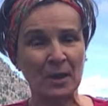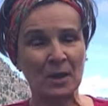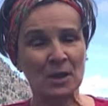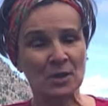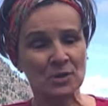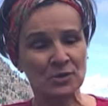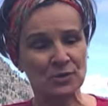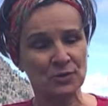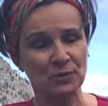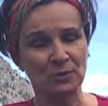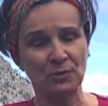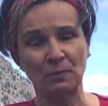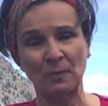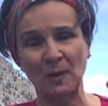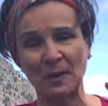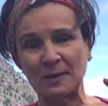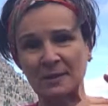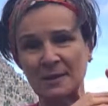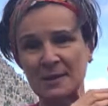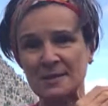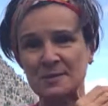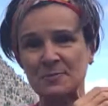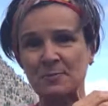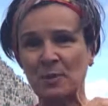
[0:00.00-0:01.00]
So when
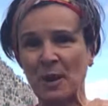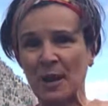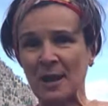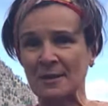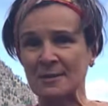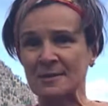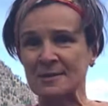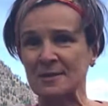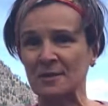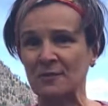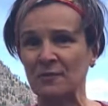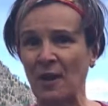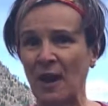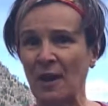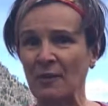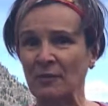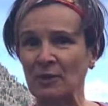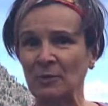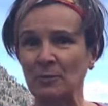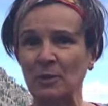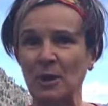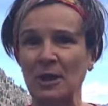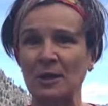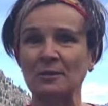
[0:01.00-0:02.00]
this brain,
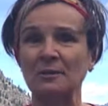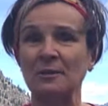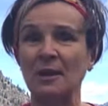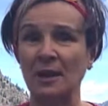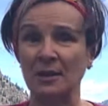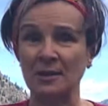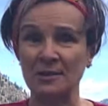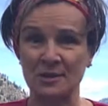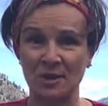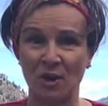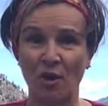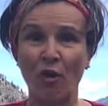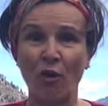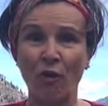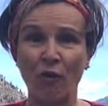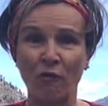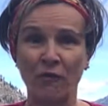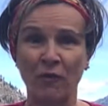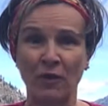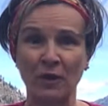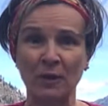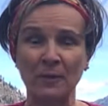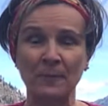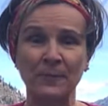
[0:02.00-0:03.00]
survival brain, takes
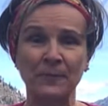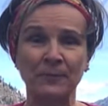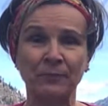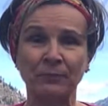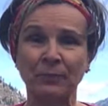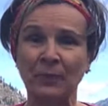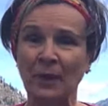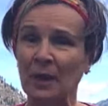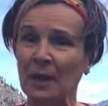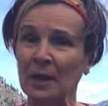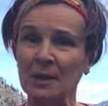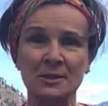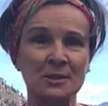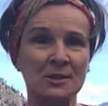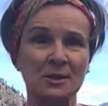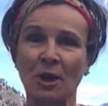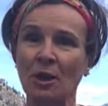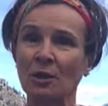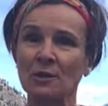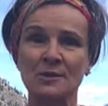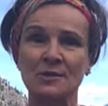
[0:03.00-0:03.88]
over, it's not